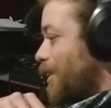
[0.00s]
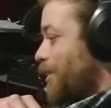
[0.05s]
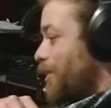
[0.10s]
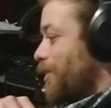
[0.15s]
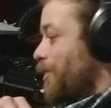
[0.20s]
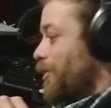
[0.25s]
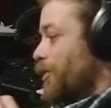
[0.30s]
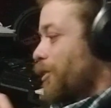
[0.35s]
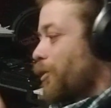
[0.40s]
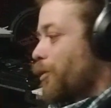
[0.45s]
did
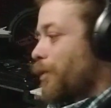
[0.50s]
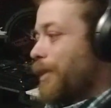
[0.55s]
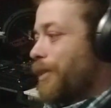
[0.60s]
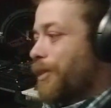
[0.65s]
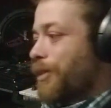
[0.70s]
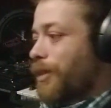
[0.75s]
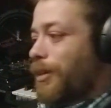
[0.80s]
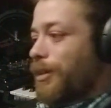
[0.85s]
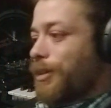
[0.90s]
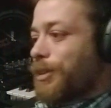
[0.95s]
a little
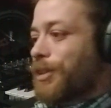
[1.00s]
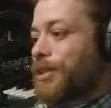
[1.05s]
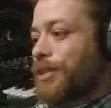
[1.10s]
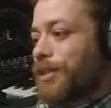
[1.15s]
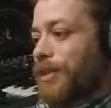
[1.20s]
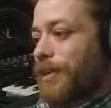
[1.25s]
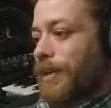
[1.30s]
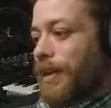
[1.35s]
research,